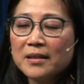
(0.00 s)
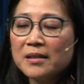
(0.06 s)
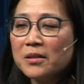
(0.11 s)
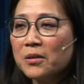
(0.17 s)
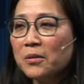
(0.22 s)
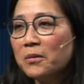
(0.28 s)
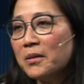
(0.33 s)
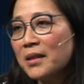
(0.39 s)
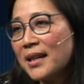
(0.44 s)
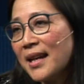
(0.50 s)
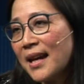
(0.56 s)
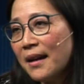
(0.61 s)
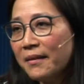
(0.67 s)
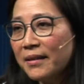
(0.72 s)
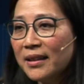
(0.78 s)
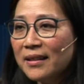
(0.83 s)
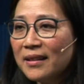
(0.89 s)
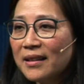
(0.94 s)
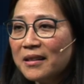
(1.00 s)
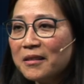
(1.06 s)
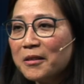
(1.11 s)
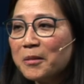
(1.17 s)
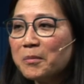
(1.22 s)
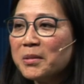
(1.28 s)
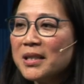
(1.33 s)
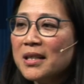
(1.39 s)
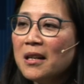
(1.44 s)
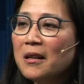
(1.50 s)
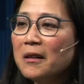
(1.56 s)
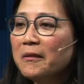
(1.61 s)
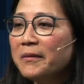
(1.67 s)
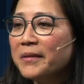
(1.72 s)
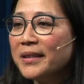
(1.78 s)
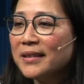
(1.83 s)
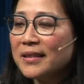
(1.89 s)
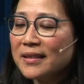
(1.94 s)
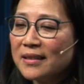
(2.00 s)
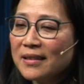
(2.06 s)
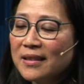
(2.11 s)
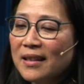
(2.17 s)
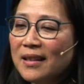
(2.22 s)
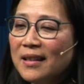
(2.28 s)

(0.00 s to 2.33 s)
So the county leader himself, his